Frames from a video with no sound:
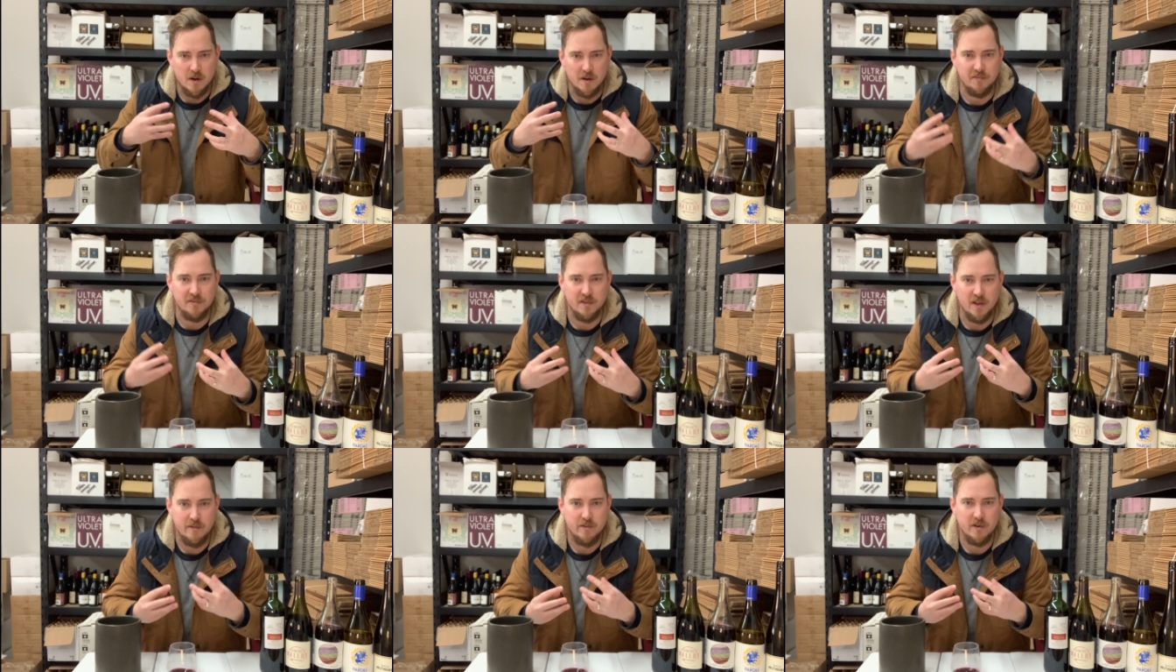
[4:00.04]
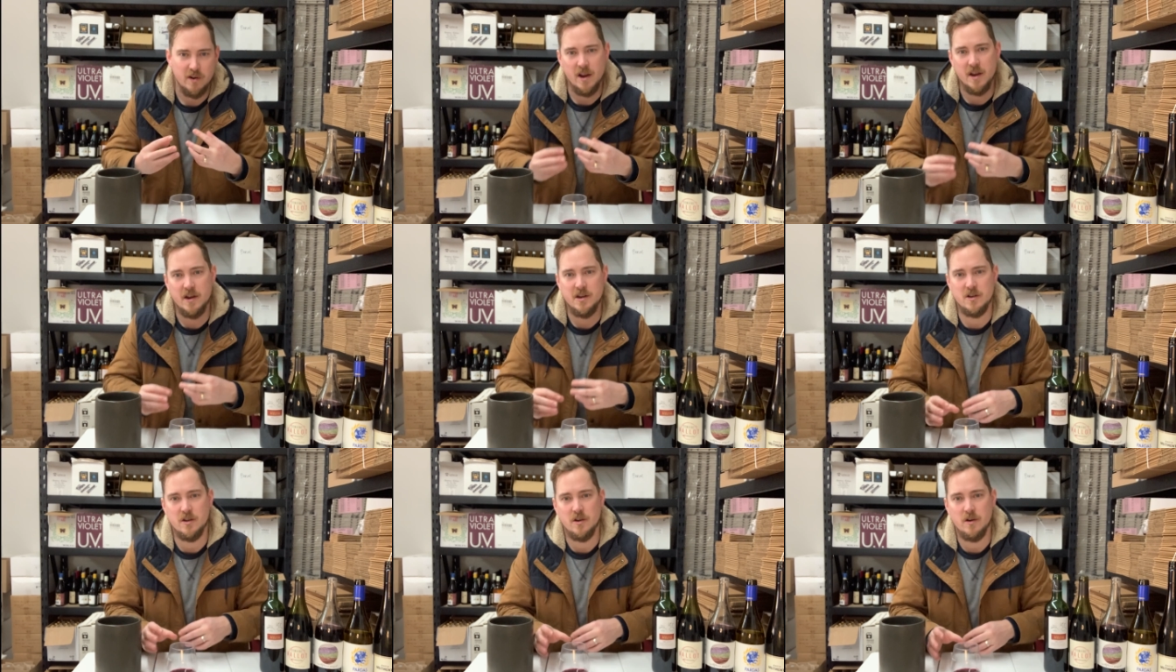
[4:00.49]
of flavor
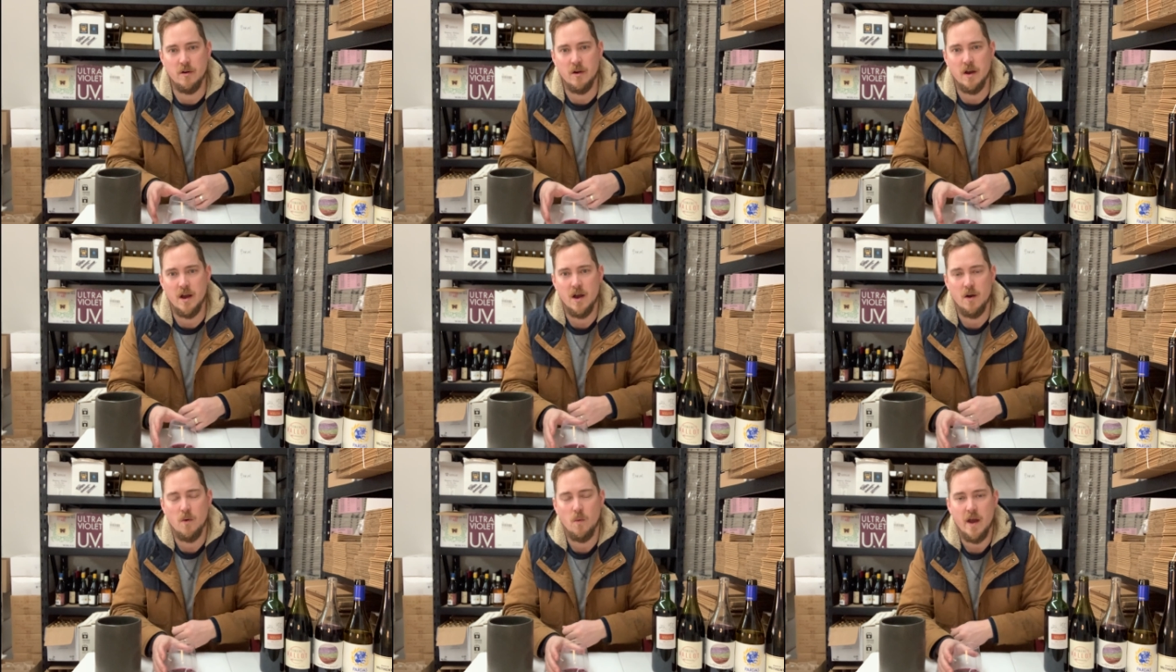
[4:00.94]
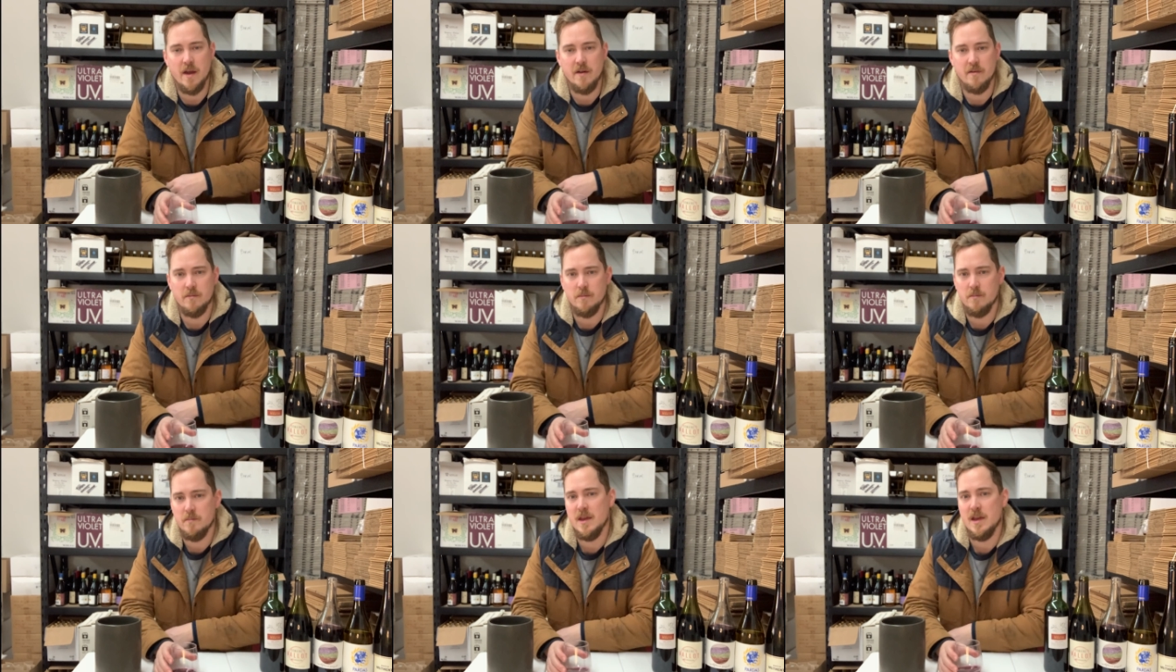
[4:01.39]
into white
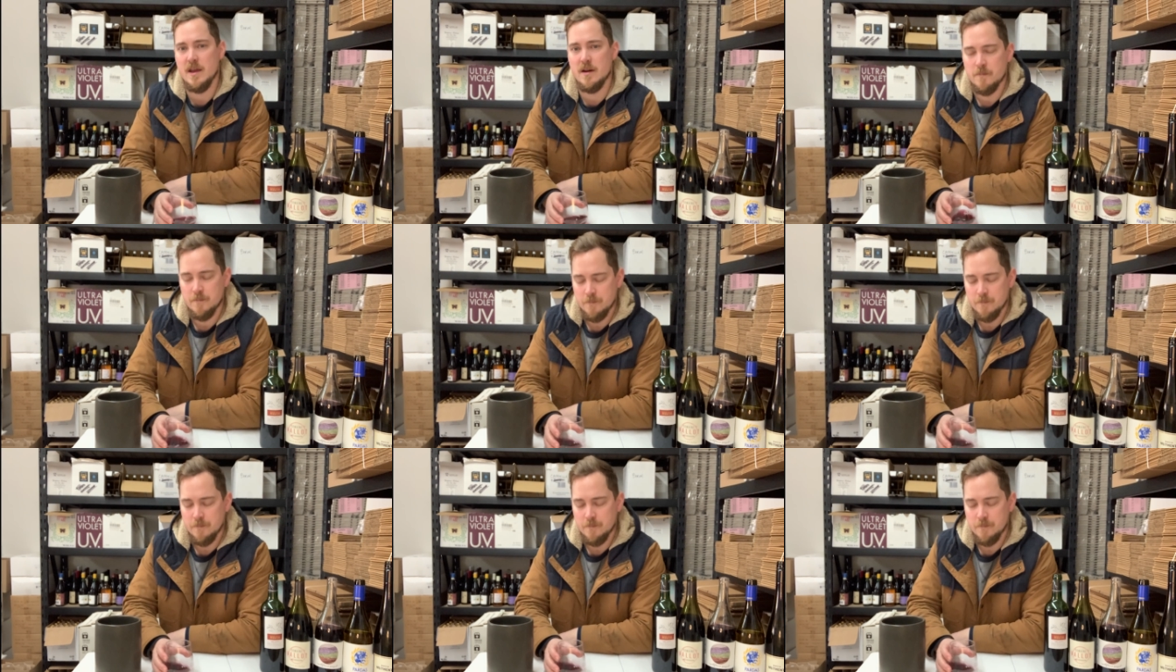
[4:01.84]
meat.